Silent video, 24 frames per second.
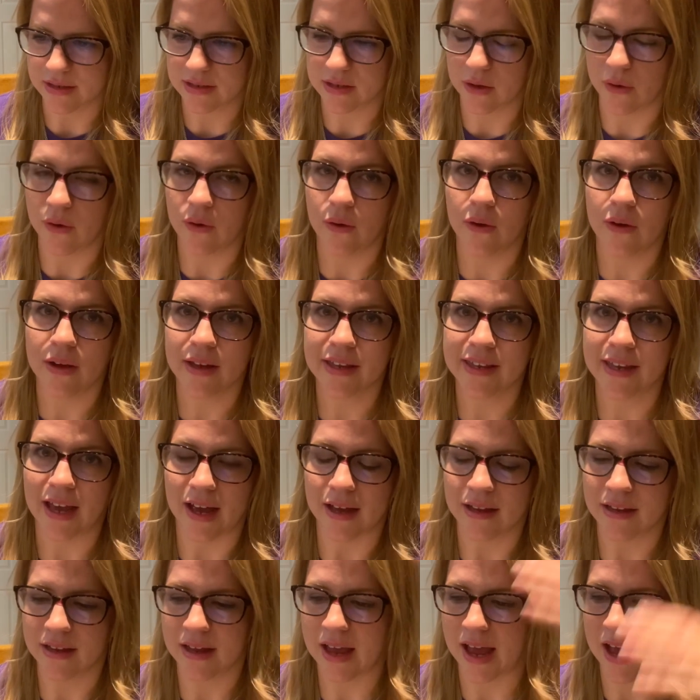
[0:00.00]
So
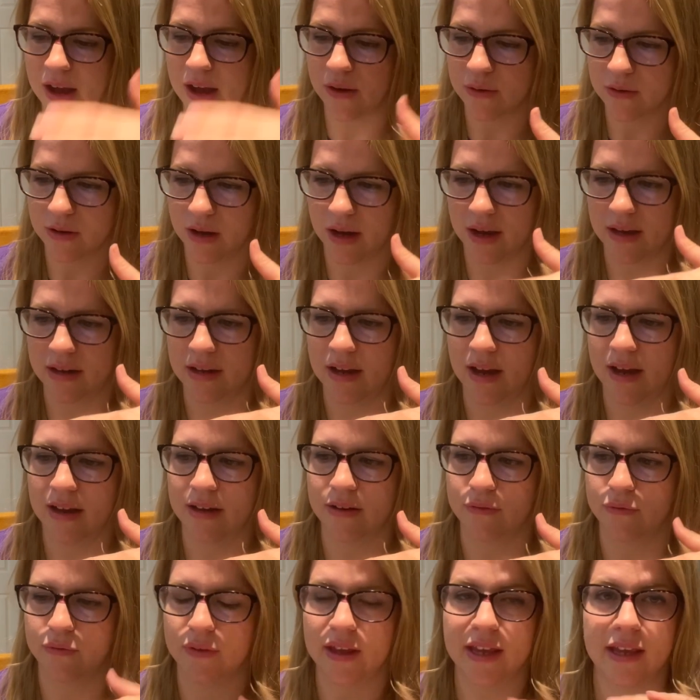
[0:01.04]
yeah, how God kind
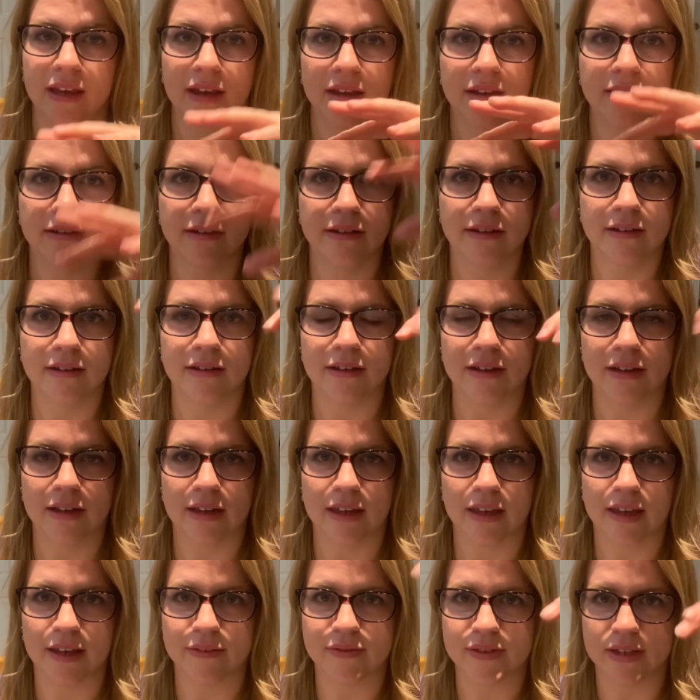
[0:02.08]
of like
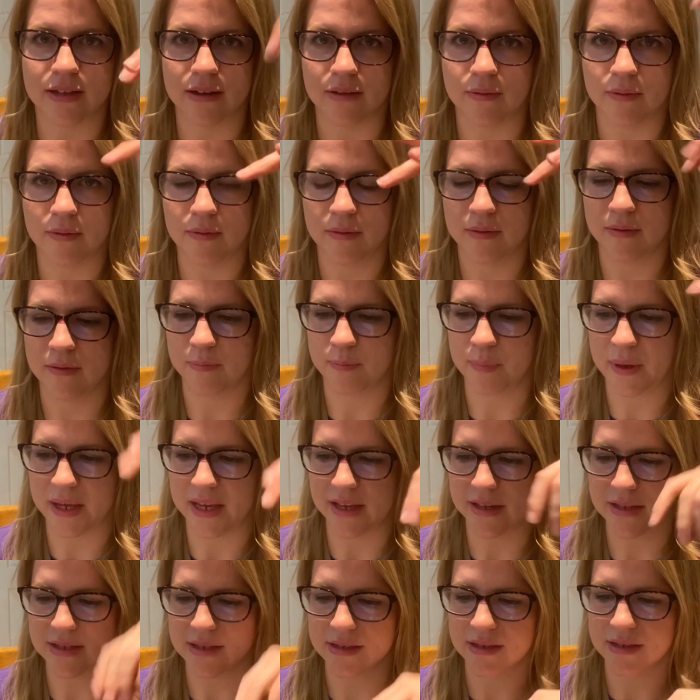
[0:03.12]
gives a
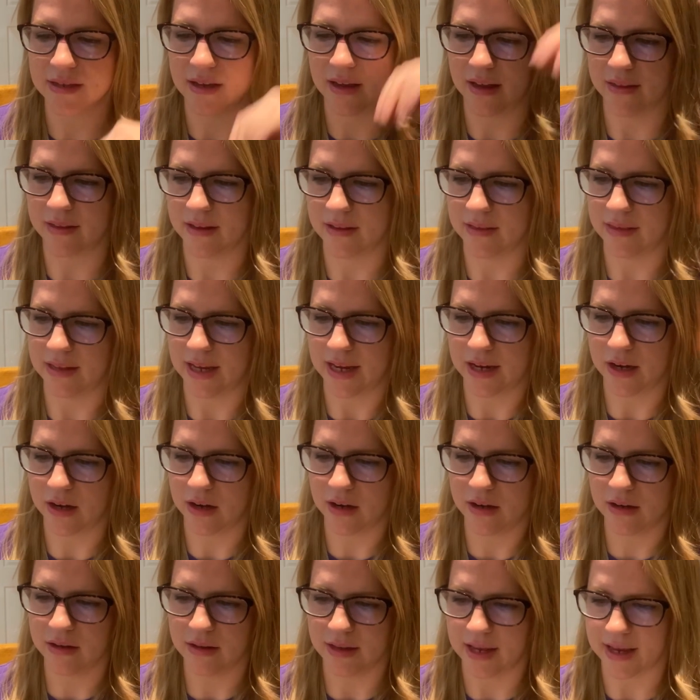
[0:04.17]
piece and then
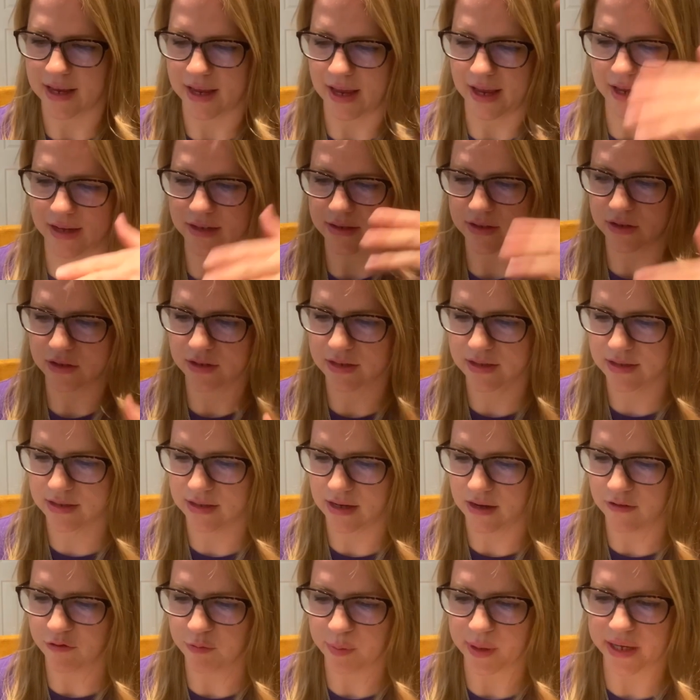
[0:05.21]
later like answers
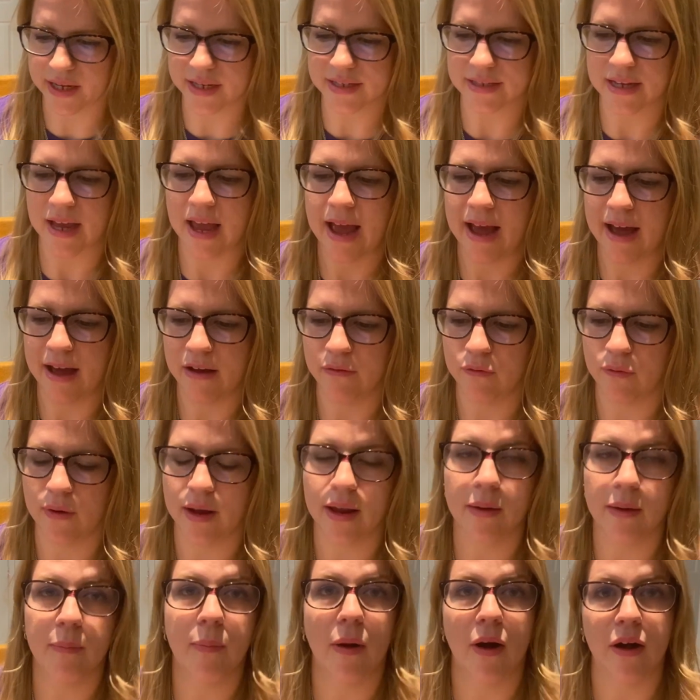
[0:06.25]
stuff, because I have
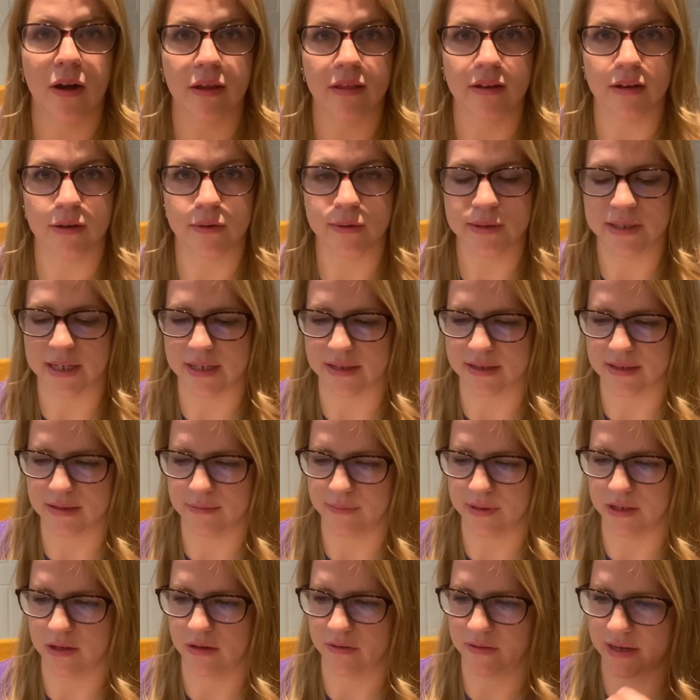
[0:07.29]
read part of the New
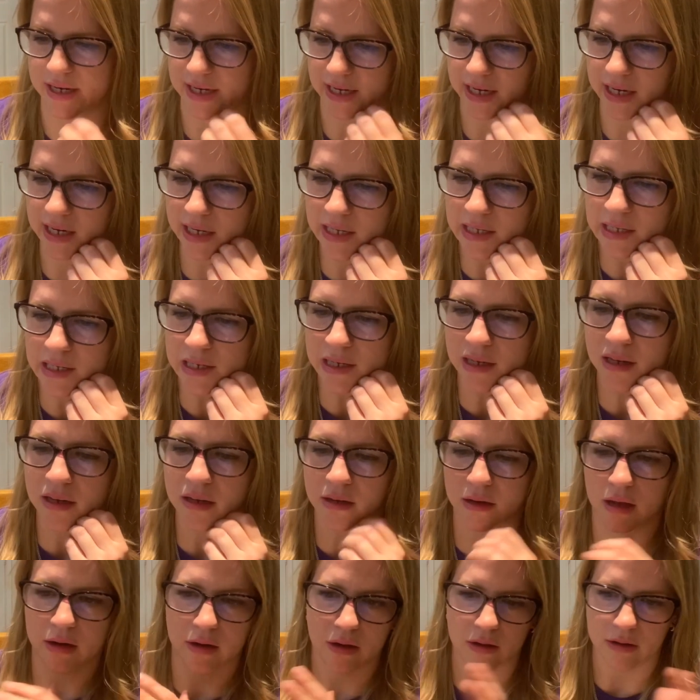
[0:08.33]
Testament already,
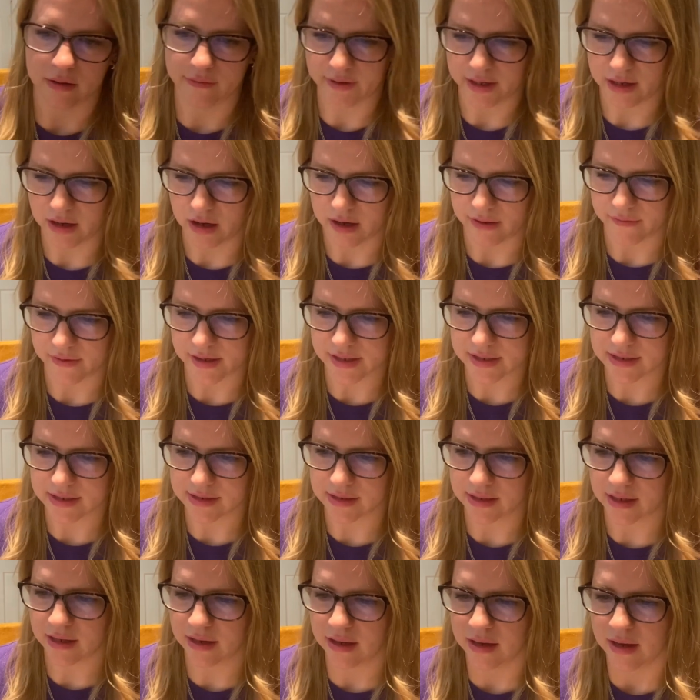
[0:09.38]
not all of it
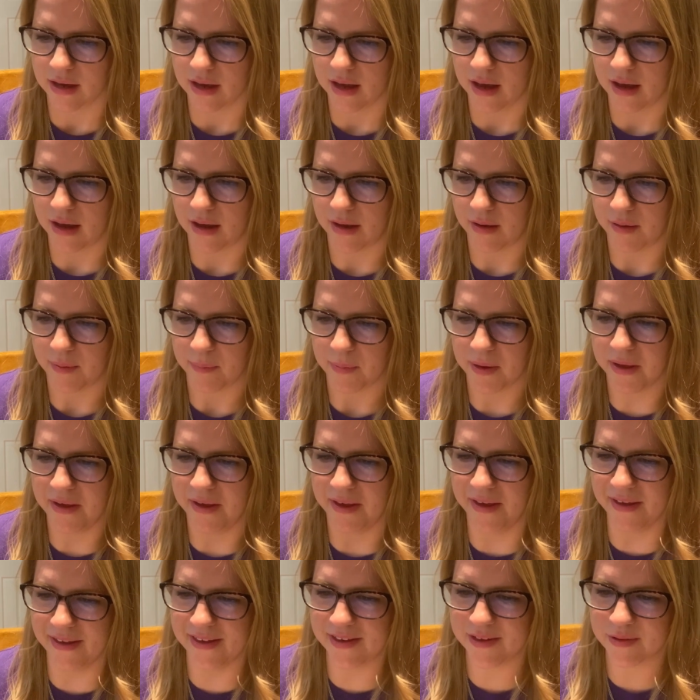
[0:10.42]
obviously,
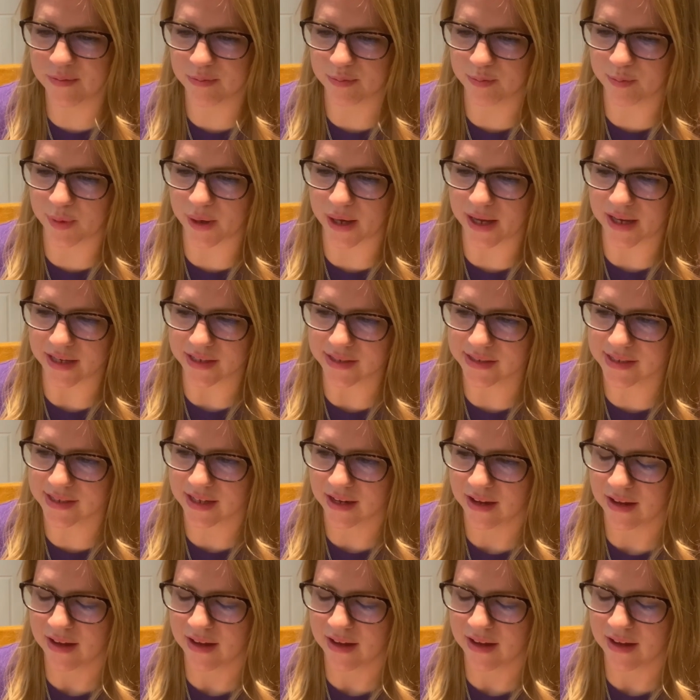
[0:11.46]
but